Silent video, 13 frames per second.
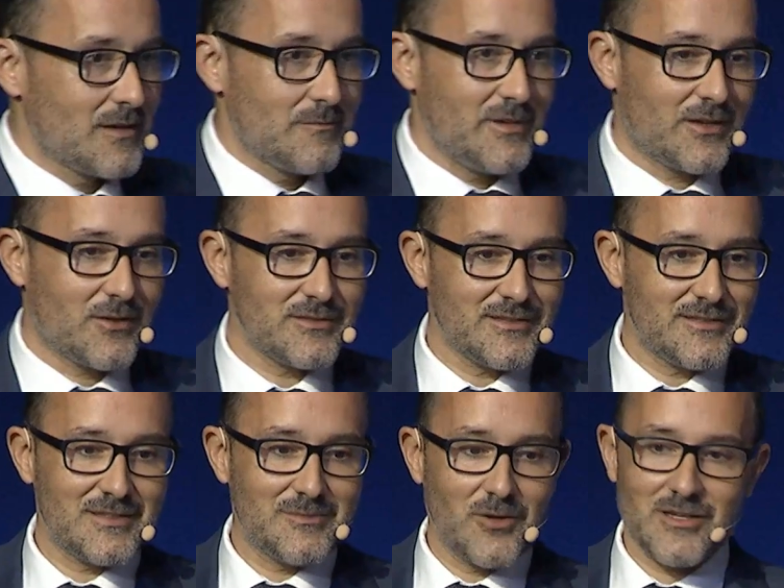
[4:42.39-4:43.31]
Because this
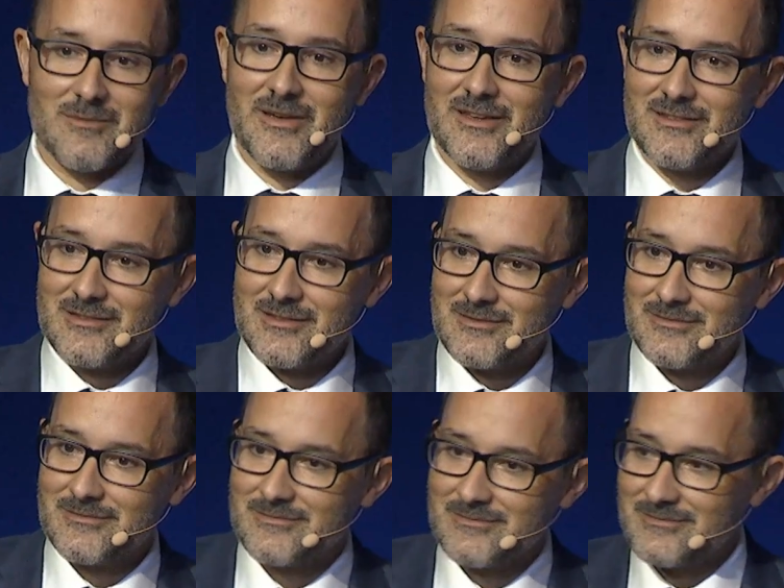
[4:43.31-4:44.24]
is model-based,
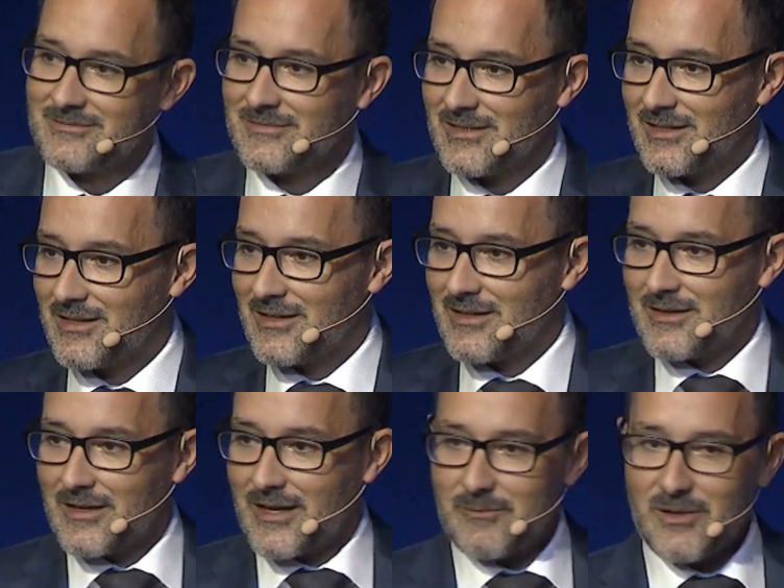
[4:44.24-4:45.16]

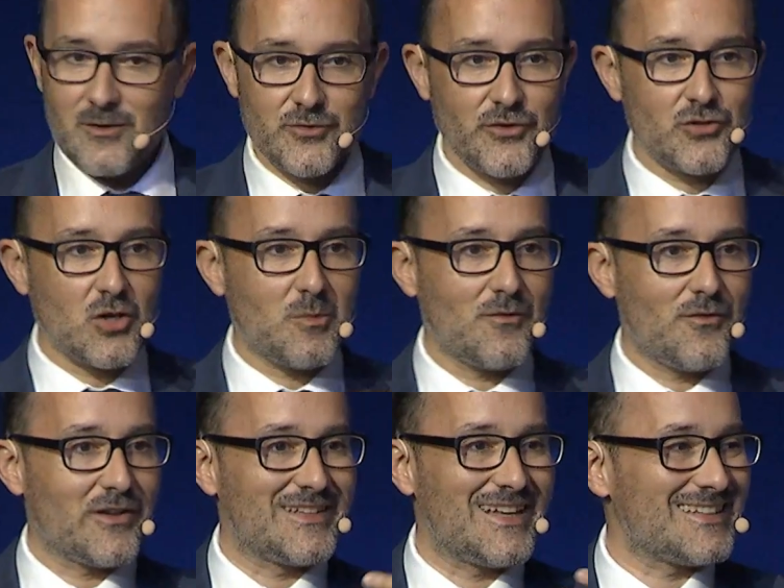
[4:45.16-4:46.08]
and because on top of
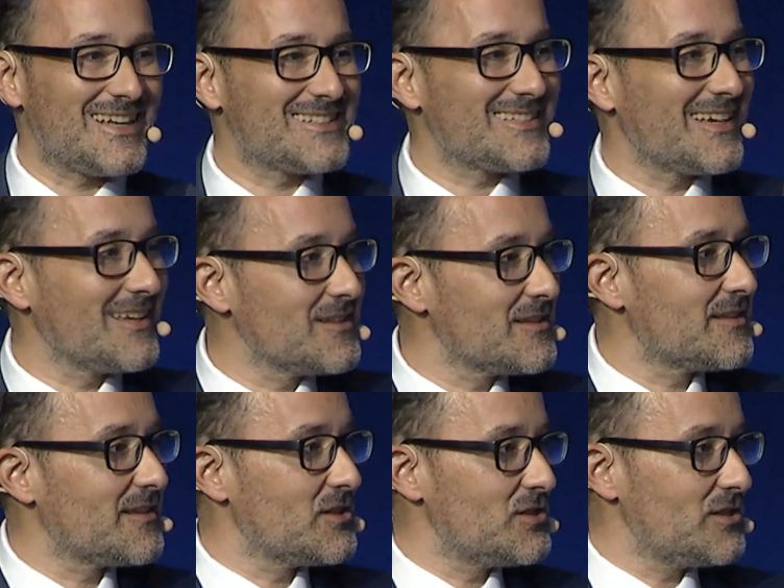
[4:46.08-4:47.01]
our data science
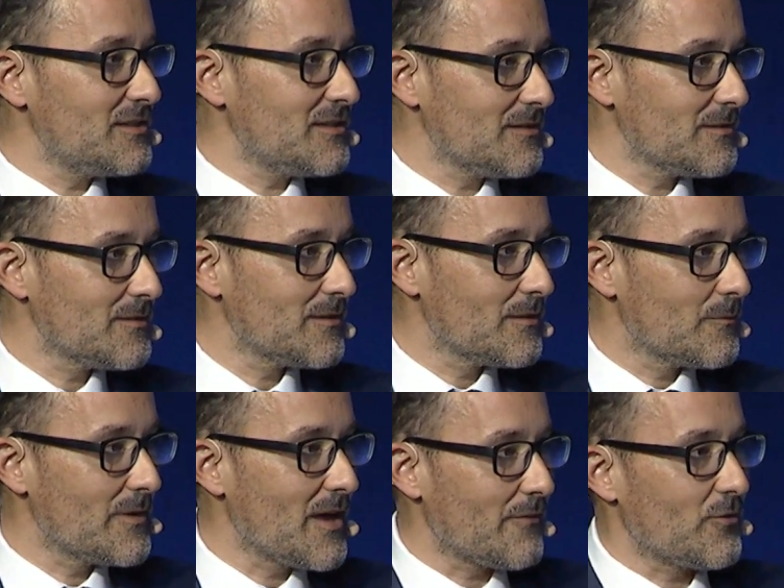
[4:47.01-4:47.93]
engine,
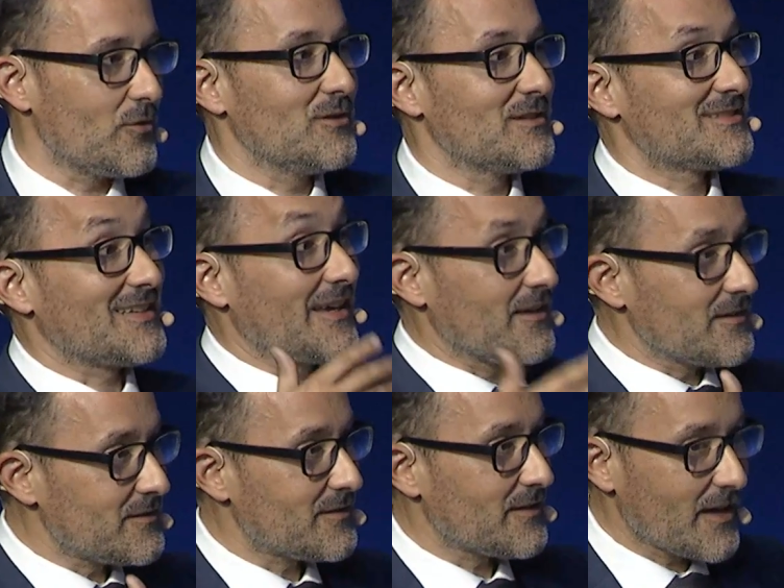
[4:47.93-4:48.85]
we have a
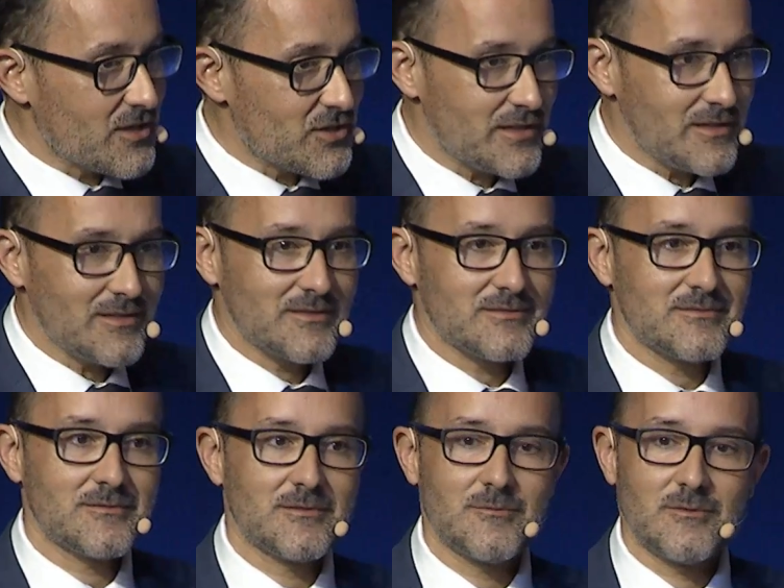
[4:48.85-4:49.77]
science engine
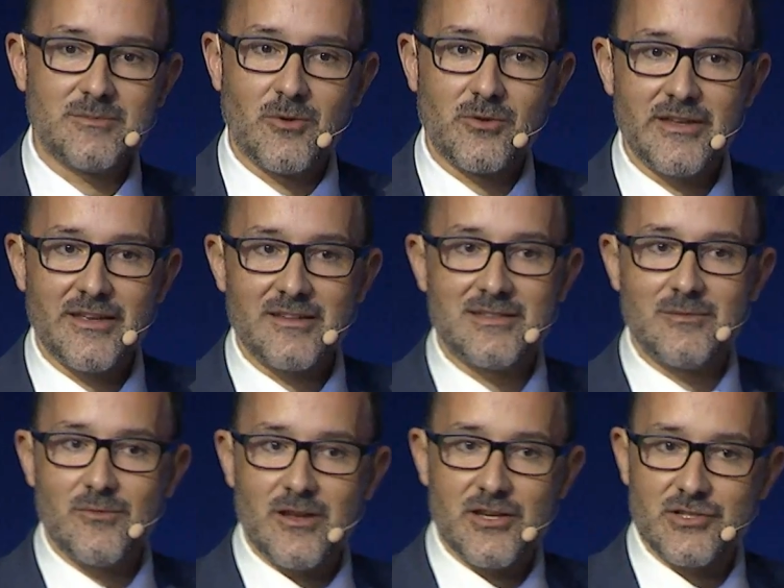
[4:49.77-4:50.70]
with modeling and
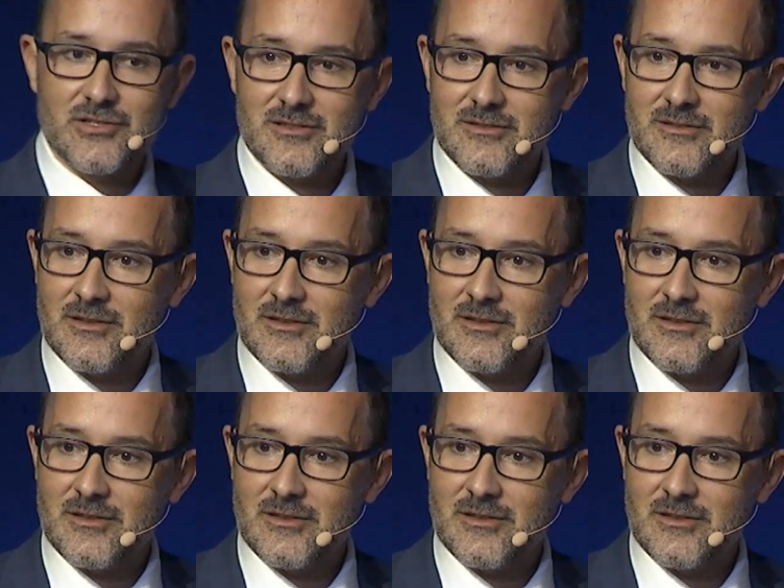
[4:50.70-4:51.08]
simulation,